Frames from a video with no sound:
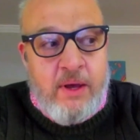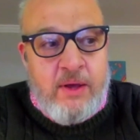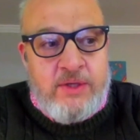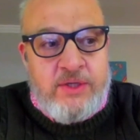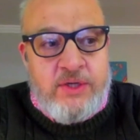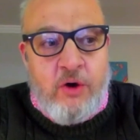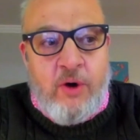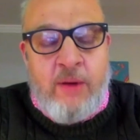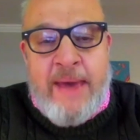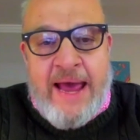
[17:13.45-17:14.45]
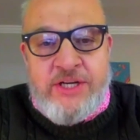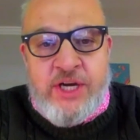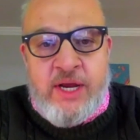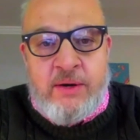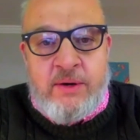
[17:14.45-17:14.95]
So
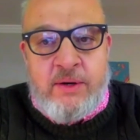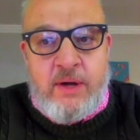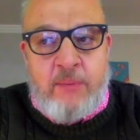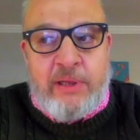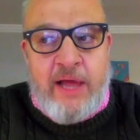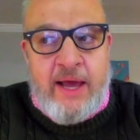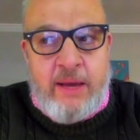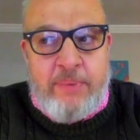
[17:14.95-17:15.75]
imagine applying